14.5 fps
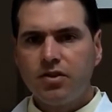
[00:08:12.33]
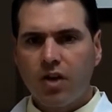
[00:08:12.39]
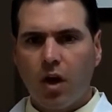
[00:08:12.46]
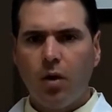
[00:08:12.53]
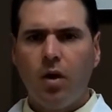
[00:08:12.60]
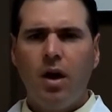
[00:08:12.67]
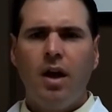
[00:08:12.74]

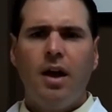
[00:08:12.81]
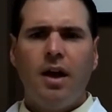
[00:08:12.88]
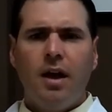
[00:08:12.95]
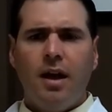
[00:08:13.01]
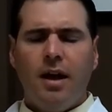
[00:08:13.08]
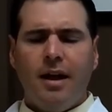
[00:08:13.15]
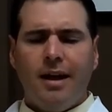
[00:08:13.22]
So
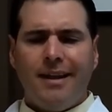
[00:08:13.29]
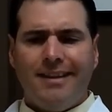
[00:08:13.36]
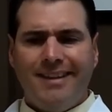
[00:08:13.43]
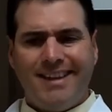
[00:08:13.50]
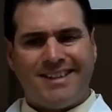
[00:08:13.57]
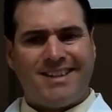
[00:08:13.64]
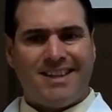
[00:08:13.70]

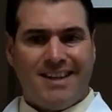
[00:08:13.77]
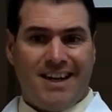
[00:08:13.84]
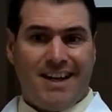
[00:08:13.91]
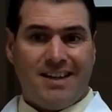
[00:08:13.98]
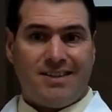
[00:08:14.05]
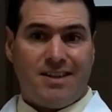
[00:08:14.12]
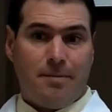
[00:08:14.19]
this,
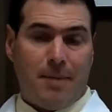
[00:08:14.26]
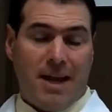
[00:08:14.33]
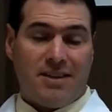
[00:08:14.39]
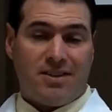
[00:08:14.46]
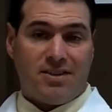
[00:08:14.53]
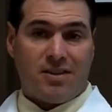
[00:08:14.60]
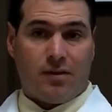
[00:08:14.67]
again, is the
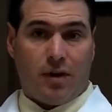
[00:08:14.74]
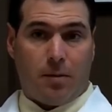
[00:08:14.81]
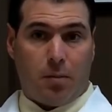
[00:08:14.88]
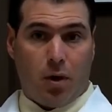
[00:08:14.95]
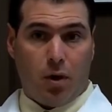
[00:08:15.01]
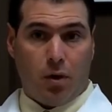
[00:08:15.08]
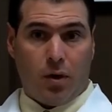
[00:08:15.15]
basis of
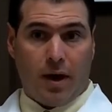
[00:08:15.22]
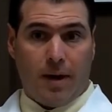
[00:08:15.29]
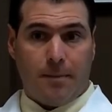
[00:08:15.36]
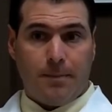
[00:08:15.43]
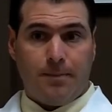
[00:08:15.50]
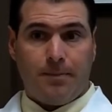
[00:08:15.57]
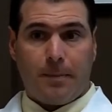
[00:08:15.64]
our
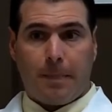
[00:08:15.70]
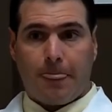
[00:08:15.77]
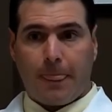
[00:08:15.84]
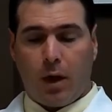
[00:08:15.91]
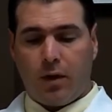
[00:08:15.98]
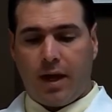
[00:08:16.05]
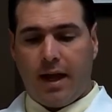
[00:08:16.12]
program,
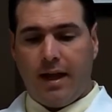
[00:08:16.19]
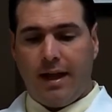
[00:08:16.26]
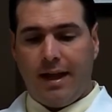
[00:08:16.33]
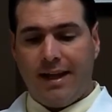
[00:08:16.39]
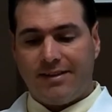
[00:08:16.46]
okay?